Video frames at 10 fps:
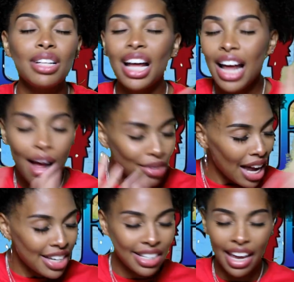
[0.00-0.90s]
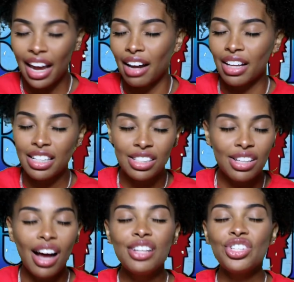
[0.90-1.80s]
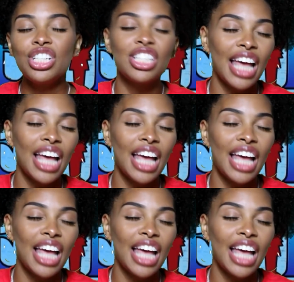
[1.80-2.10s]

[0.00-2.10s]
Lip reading: I just can't. Like, Sanji just